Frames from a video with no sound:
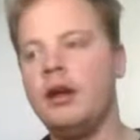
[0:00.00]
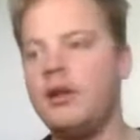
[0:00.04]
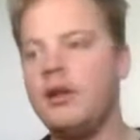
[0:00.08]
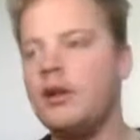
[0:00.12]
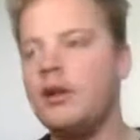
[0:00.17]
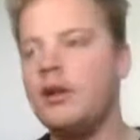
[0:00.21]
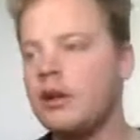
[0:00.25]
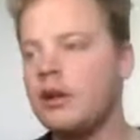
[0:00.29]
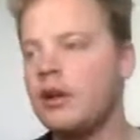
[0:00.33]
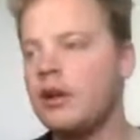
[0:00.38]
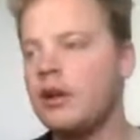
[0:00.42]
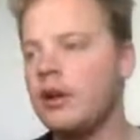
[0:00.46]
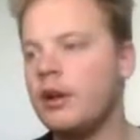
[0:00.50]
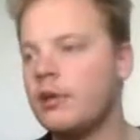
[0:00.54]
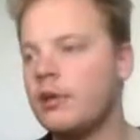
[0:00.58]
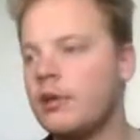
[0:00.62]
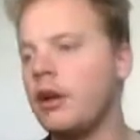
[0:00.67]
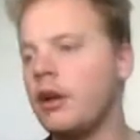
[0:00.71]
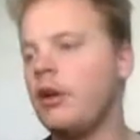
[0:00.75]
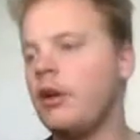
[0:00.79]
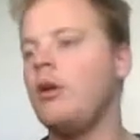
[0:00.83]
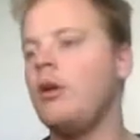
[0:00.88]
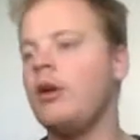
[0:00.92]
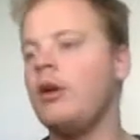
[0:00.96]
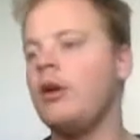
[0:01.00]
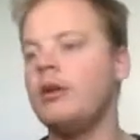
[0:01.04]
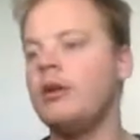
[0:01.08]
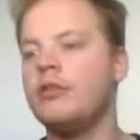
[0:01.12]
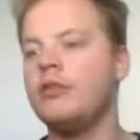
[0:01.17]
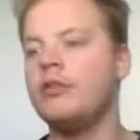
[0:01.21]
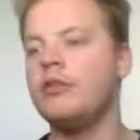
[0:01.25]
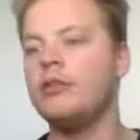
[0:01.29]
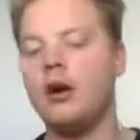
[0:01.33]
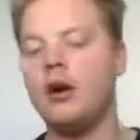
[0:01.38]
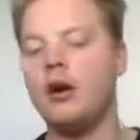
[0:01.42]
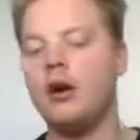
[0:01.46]
and then you can click record.
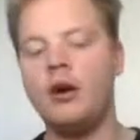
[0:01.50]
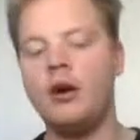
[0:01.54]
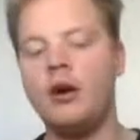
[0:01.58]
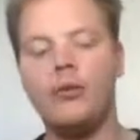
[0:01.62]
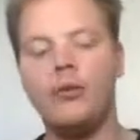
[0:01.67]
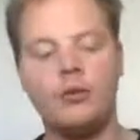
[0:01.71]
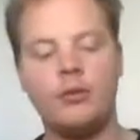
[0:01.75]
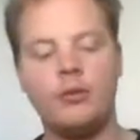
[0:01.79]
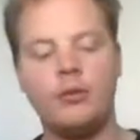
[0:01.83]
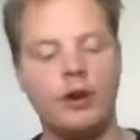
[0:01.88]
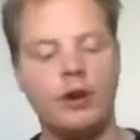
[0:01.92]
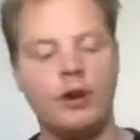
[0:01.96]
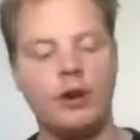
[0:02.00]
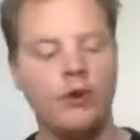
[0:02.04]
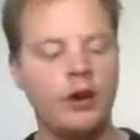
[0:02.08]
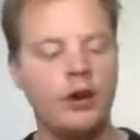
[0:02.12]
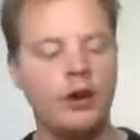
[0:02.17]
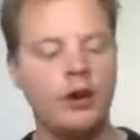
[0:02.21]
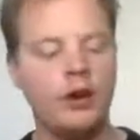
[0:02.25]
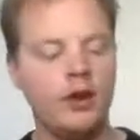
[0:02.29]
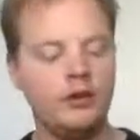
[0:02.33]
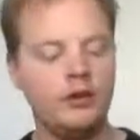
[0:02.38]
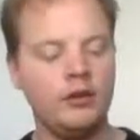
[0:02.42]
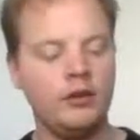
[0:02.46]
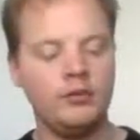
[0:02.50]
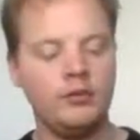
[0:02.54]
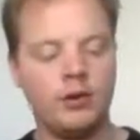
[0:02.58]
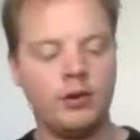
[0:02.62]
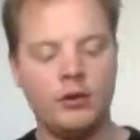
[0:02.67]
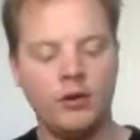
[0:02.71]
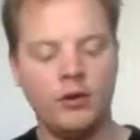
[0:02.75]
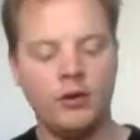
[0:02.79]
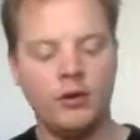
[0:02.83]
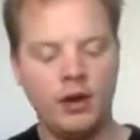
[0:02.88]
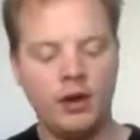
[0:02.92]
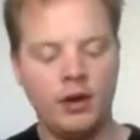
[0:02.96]
So the recording is
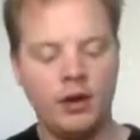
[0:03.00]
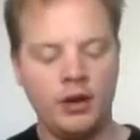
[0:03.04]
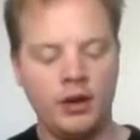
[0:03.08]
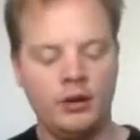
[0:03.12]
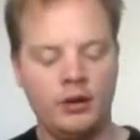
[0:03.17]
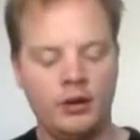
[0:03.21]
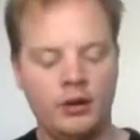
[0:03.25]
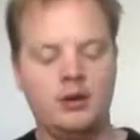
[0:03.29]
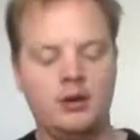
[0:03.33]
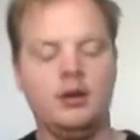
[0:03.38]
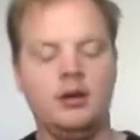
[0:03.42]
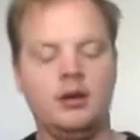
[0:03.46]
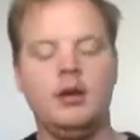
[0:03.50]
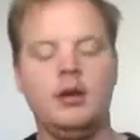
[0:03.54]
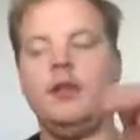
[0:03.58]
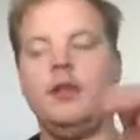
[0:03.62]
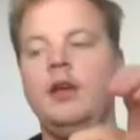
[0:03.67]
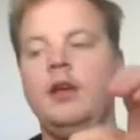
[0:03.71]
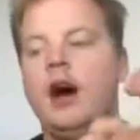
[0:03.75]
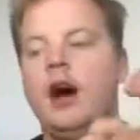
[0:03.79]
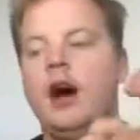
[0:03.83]
recording the